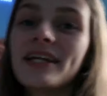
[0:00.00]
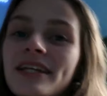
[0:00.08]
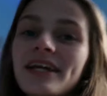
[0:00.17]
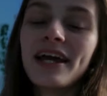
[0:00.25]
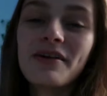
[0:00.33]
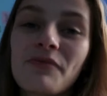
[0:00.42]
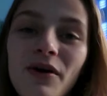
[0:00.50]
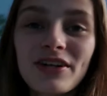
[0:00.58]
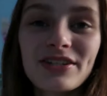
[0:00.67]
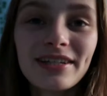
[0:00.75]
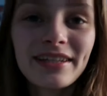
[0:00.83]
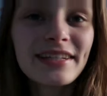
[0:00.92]
in and
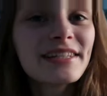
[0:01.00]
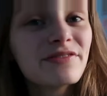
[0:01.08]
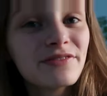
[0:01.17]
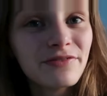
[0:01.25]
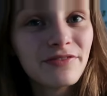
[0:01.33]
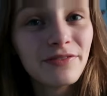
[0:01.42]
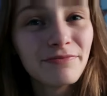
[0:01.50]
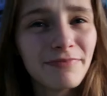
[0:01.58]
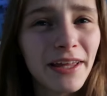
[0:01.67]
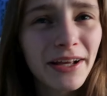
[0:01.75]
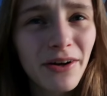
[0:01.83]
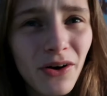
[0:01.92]
watching this
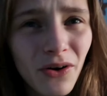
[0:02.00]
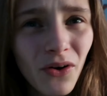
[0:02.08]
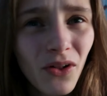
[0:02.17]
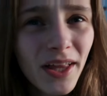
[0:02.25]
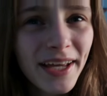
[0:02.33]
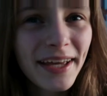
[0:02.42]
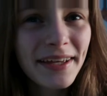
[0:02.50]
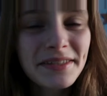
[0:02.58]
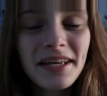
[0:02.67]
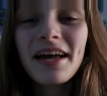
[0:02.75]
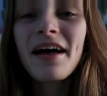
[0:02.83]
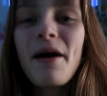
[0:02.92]
like haul, I guess,
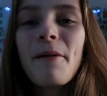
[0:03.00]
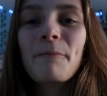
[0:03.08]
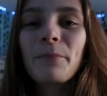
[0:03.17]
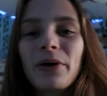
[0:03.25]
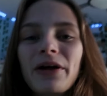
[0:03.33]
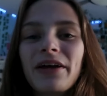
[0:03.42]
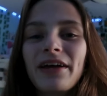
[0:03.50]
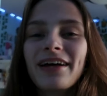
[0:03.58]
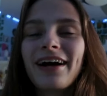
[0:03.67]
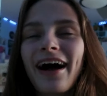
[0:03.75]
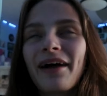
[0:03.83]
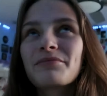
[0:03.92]
but
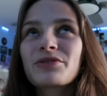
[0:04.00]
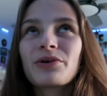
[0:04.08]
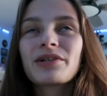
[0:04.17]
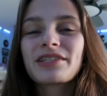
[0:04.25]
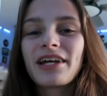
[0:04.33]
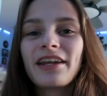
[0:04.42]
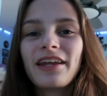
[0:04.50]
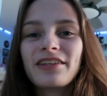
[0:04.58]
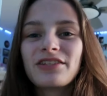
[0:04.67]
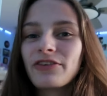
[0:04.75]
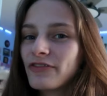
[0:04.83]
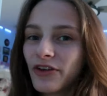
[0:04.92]
I'm so
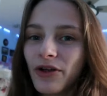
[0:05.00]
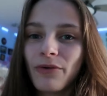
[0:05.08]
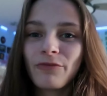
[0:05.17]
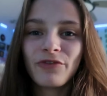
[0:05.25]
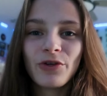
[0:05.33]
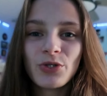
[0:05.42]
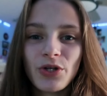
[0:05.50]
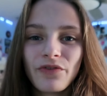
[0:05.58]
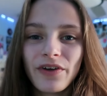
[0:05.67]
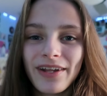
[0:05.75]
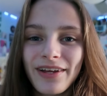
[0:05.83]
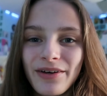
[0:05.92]
excited to film future
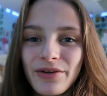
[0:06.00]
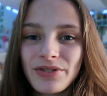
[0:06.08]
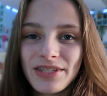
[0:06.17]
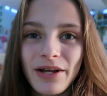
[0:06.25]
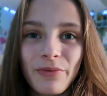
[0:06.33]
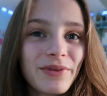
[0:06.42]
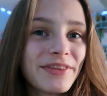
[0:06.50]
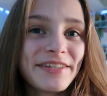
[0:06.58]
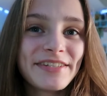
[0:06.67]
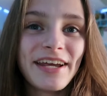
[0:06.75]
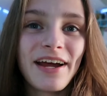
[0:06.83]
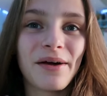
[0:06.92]
videos like with
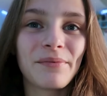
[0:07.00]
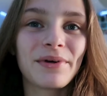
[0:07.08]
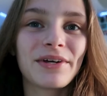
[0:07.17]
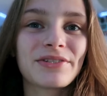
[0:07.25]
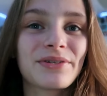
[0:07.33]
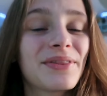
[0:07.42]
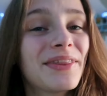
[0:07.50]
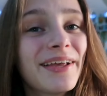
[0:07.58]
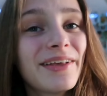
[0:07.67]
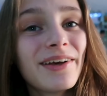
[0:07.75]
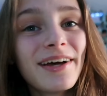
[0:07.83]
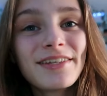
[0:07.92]
this camera so
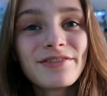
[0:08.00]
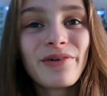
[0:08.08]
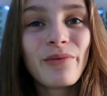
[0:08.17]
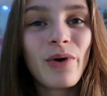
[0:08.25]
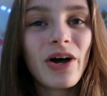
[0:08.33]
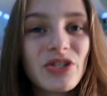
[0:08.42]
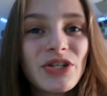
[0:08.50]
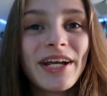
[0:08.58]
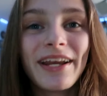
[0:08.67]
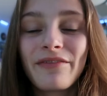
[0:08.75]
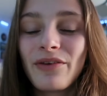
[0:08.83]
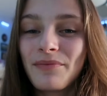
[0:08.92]
thank you guys for
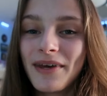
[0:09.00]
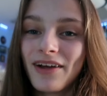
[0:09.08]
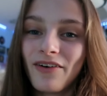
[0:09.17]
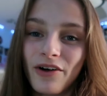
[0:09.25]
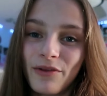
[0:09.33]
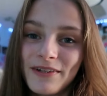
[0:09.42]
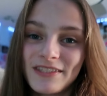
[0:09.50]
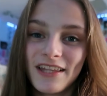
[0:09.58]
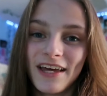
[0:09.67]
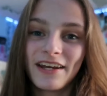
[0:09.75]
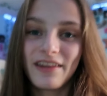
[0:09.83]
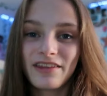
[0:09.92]
watching and if you made it all the way to
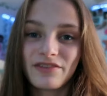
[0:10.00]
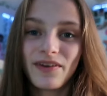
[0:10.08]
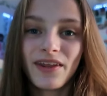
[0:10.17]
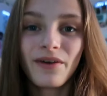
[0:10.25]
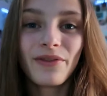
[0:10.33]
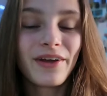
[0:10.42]
the end of this video